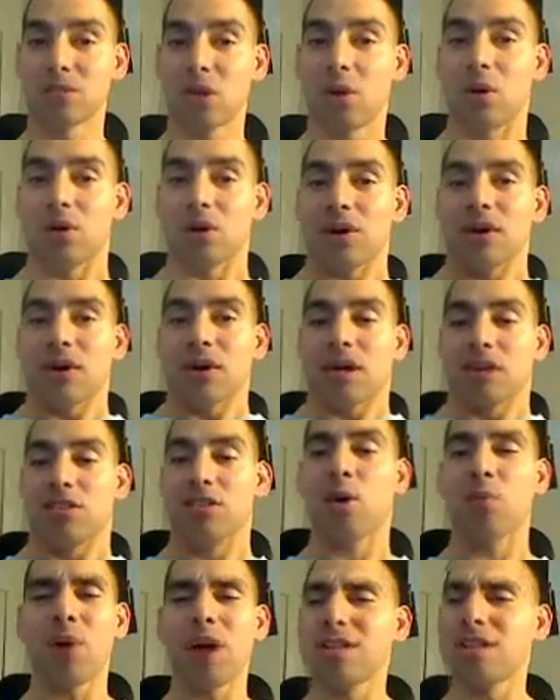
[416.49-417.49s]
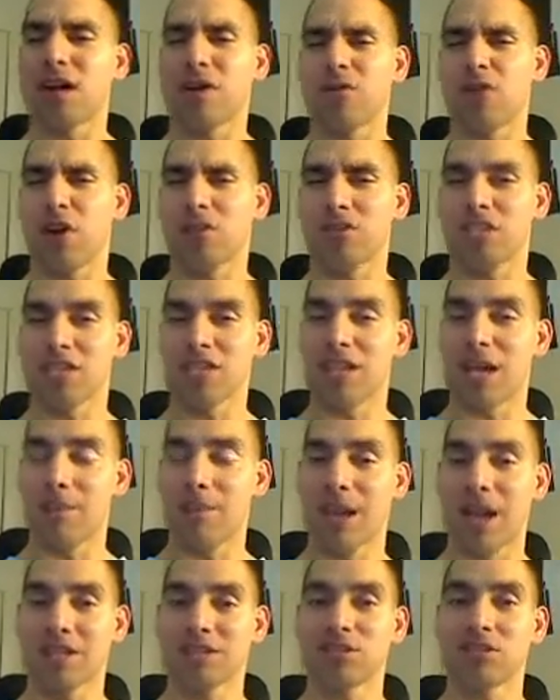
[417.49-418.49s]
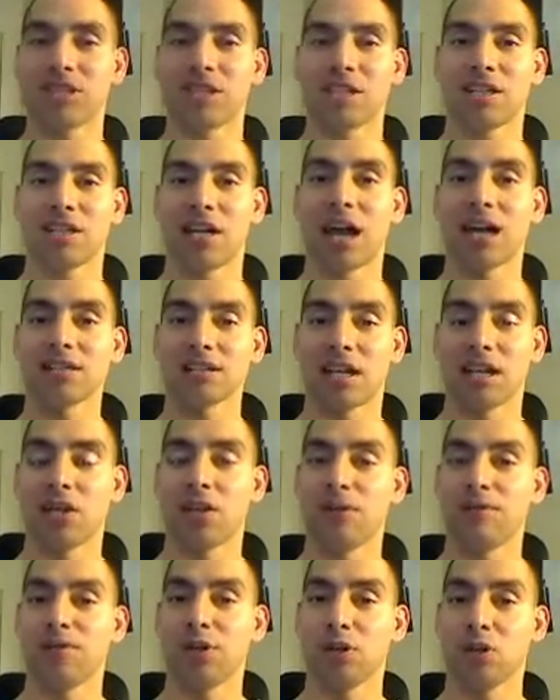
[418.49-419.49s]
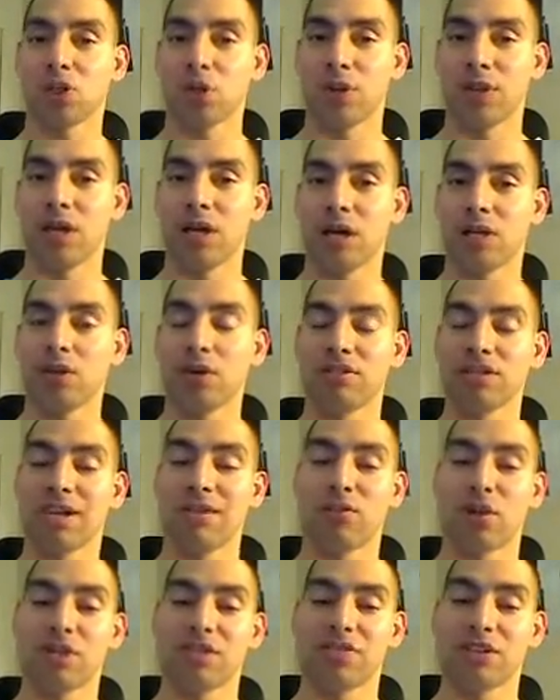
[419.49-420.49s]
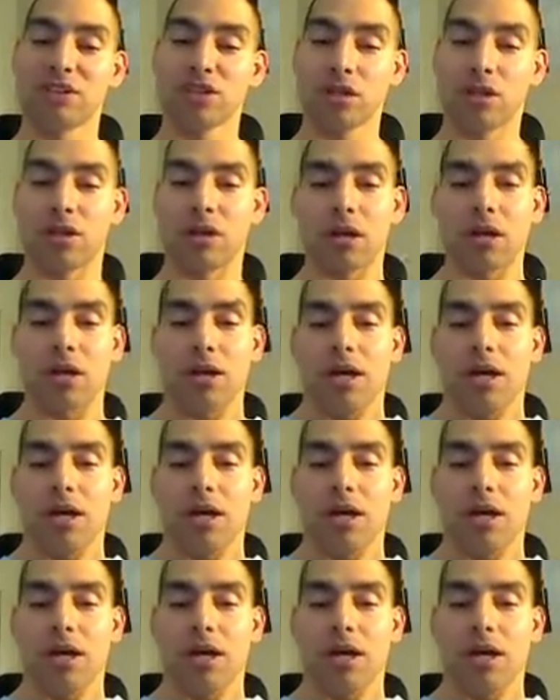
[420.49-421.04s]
So don't write Duffy out just yet, man. I still think the guy's got a good future in the UFC heavyweight division.